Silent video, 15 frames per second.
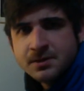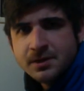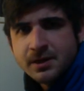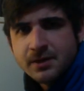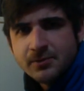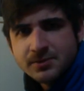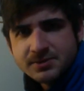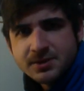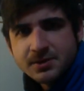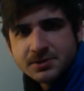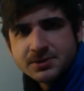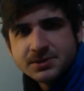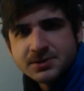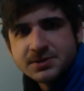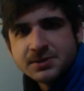And we'll talk to
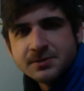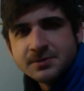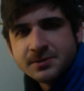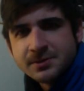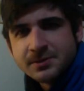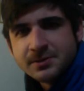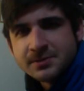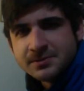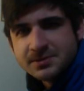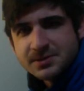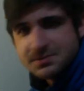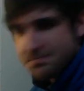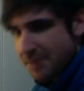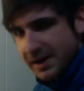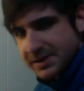you soon on the
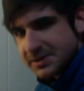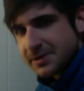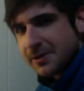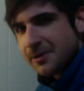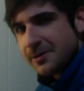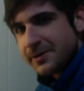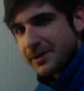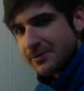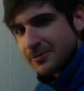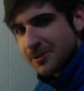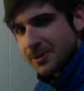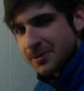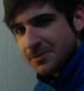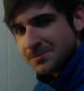Spicy Karl Network.